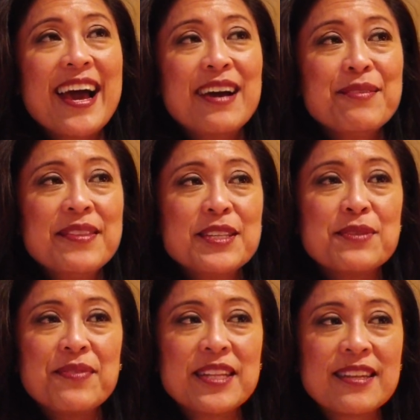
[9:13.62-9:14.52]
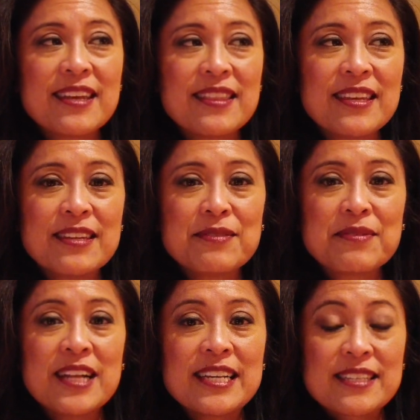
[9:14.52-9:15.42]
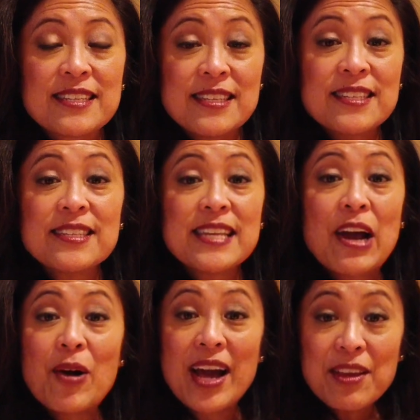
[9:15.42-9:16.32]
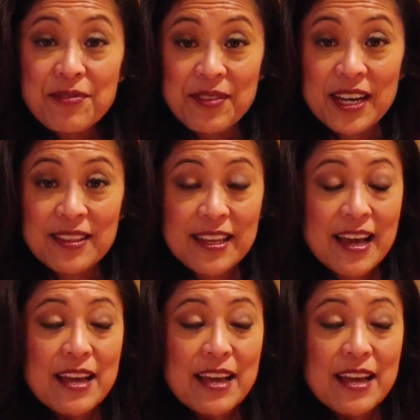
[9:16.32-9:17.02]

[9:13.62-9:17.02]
have this feeling at the end of class, because this is how I felt.